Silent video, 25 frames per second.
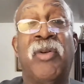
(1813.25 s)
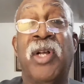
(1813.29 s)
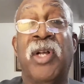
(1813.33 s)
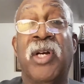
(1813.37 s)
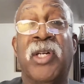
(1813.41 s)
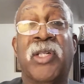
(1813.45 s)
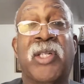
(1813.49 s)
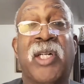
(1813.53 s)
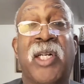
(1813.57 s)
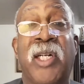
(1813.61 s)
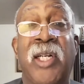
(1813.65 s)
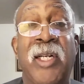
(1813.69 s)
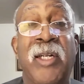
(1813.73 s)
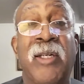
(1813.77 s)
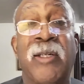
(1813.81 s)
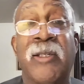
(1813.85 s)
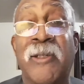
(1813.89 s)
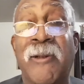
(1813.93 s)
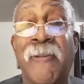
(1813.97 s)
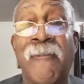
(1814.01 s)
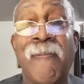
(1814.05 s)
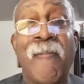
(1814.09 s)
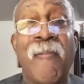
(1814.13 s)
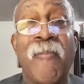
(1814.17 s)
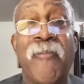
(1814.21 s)
dust
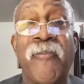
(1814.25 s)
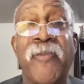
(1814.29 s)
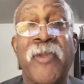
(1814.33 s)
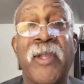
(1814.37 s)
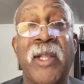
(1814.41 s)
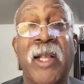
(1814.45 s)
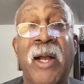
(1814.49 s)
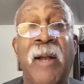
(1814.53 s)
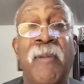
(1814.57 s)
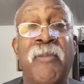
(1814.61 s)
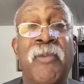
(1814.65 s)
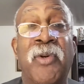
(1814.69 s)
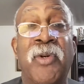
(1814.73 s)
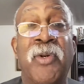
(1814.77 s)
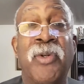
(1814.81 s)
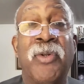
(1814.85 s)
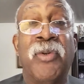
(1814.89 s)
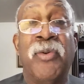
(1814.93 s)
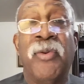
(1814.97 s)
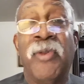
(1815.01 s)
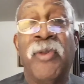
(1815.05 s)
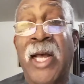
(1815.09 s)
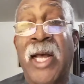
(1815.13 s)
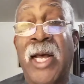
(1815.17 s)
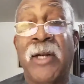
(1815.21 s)
clears, I'm
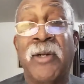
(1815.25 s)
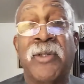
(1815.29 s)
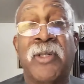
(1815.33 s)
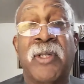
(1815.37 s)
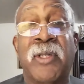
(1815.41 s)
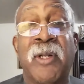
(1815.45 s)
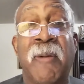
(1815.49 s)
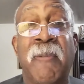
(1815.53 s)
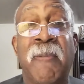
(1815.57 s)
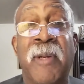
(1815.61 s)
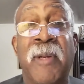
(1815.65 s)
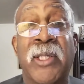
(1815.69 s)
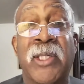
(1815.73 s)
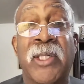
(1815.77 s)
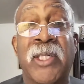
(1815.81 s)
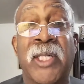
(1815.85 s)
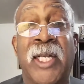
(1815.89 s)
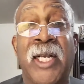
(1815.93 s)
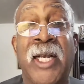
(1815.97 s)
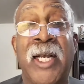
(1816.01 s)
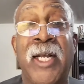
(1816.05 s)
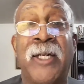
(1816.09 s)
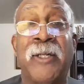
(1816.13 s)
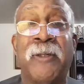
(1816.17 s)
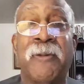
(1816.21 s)
going to do that or something
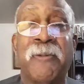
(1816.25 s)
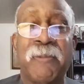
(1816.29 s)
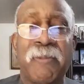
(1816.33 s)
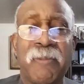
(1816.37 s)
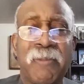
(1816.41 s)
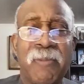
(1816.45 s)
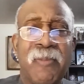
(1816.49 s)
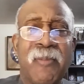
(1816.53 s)
else again.